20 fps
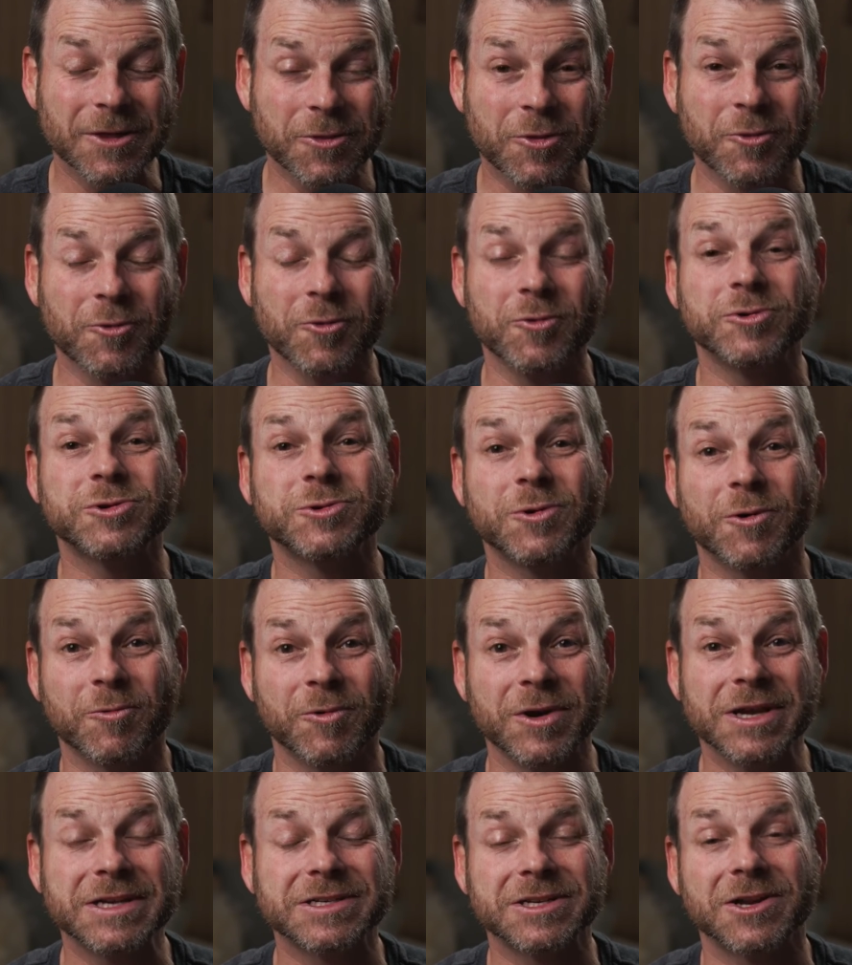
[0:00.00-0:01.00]
through to a
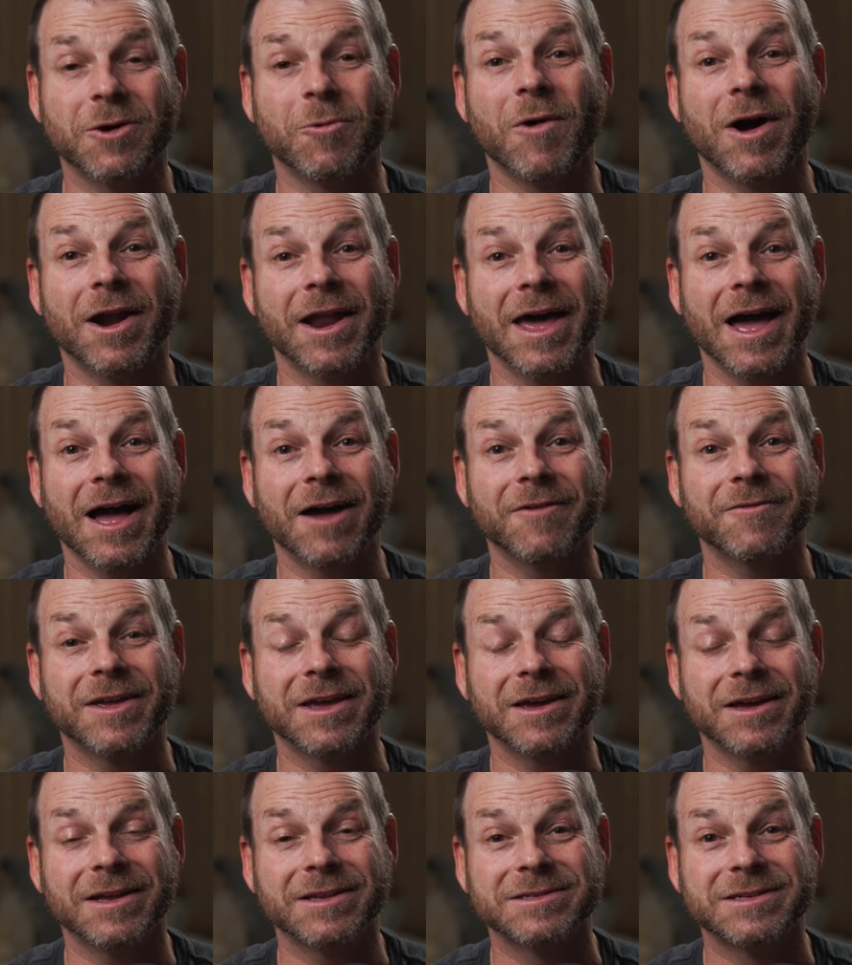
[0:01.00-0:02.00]
reason to want to have
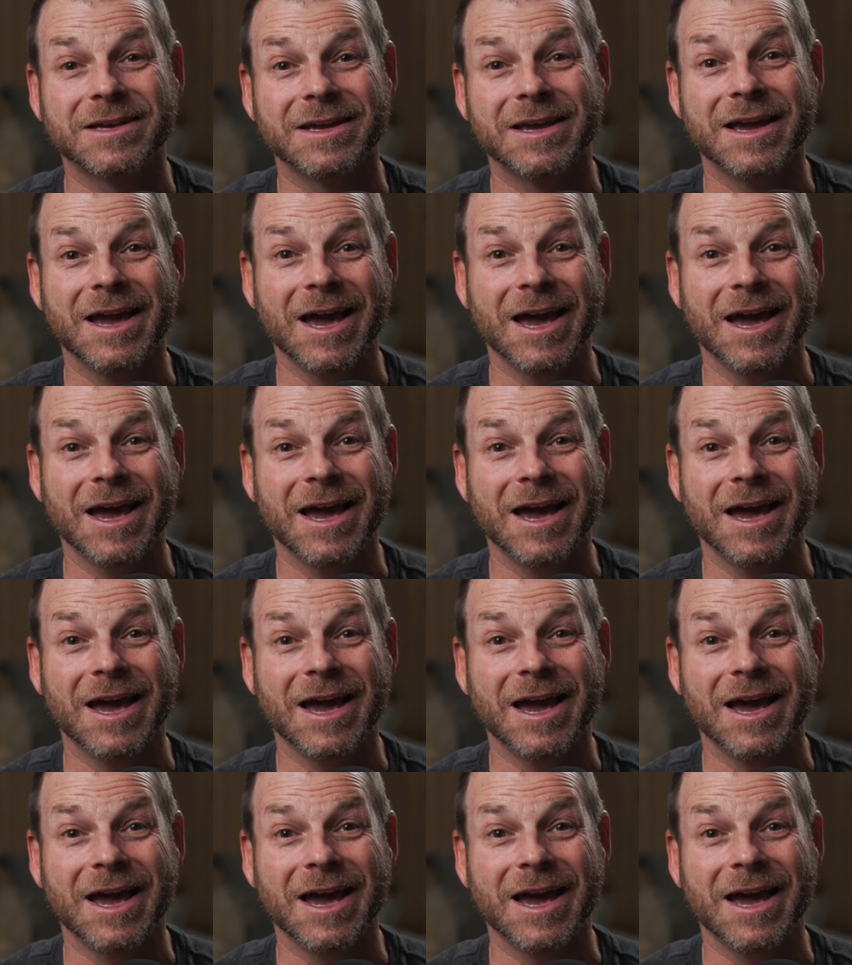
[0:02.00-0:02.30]
kids.